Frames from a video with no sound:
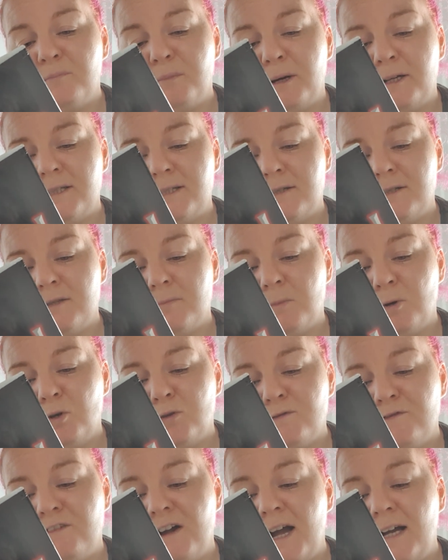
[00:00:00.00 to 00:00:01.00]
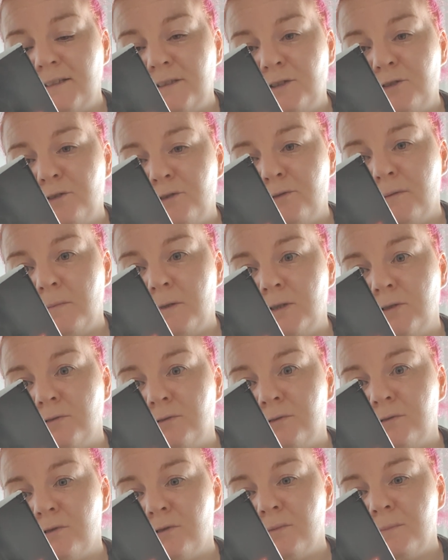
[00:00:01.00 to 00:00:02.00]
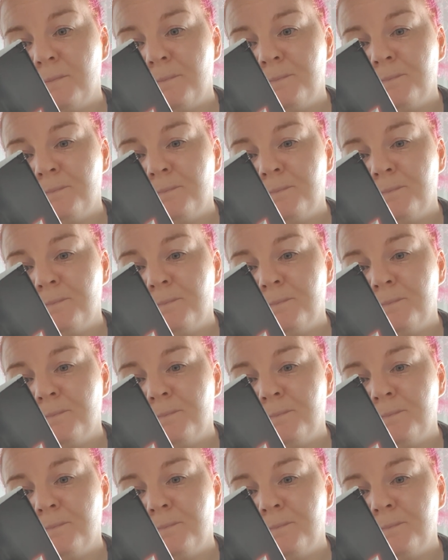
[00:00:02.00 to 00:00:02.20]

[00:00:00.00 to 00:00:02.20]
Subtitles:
Britain's most violent criminals.